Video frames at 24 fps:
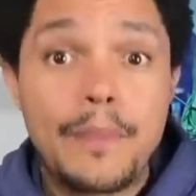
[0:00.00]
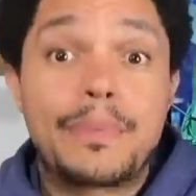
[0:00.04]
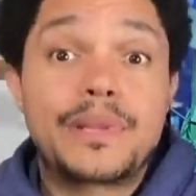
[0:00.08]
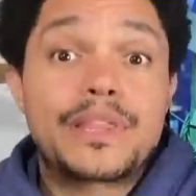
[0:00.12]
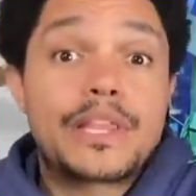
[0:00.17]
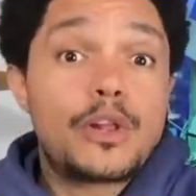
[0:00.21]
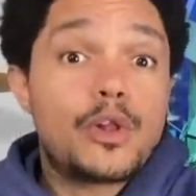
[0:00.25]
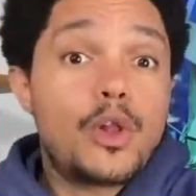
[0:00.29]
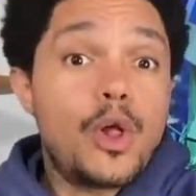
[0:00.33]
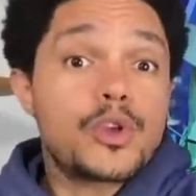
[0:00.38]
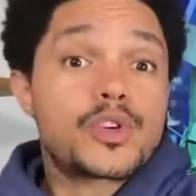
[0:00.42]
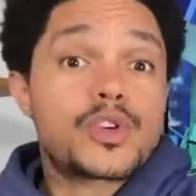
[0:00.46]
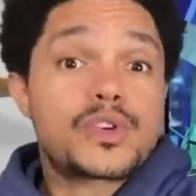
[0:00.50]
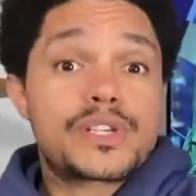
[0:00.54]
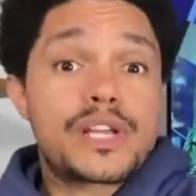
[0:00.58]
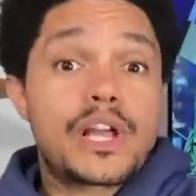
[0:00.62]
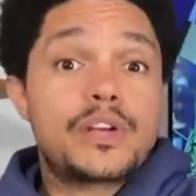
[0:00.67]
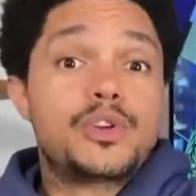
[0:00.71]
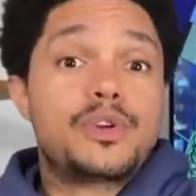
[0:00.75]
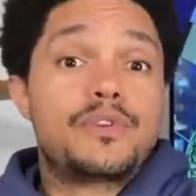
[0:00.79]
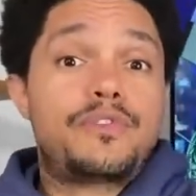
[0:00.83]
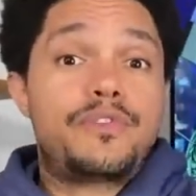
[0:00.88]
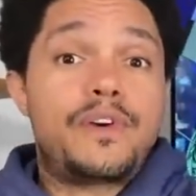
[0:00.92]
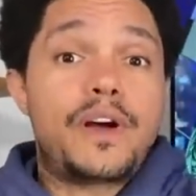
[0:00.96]
but they'll also
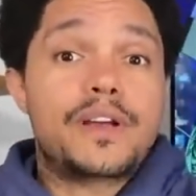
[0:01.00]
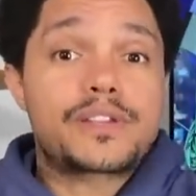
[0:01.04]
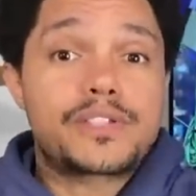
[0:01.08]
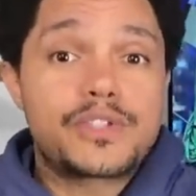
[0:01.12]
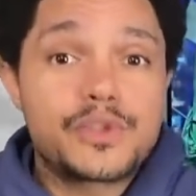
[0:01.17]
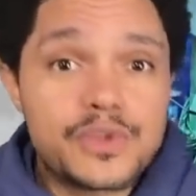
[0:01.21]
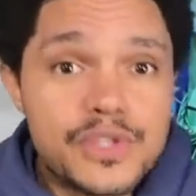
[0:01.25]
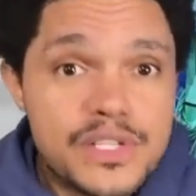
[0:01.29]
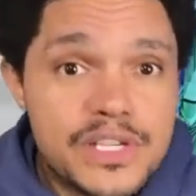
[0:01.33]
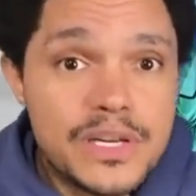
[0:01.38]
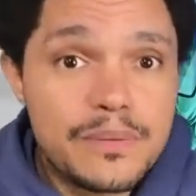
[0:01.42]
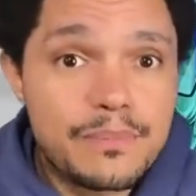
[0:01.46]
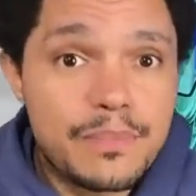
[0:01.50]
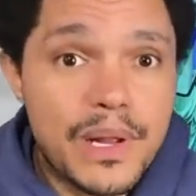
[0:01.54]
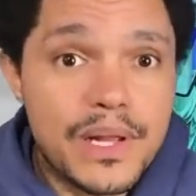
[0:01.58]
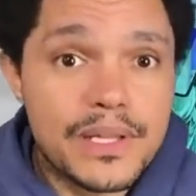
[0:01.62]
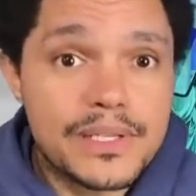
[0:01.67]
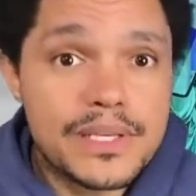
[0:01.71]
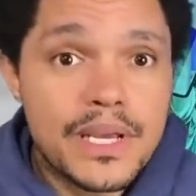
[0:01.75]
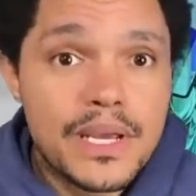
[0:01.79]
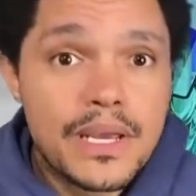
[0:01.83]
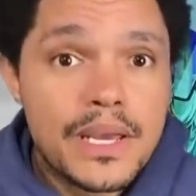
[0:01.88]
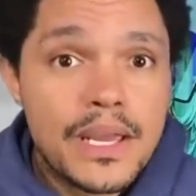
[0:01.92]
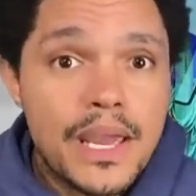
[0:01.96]
tell you to fasten your
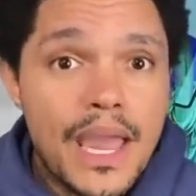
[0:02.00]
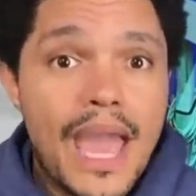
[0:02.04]
seatbelt